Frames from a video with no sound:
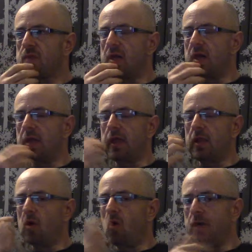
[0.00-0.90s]
and then a
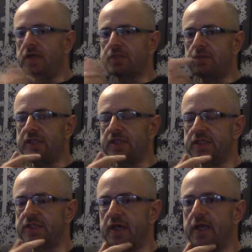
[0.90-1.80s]
little bit of spice at the
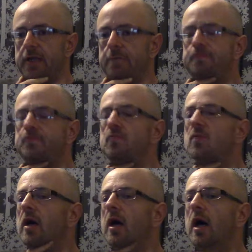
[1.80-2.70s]
side.
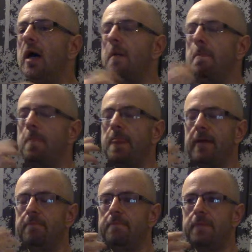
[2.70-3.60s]

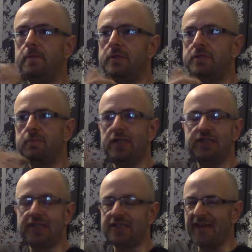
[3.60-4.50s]
The spice
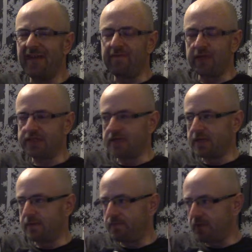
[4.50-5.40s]
is definitely
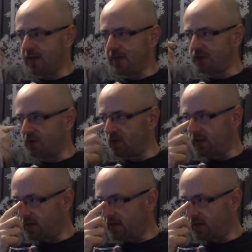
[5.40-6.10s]
cinnamon, absolutely.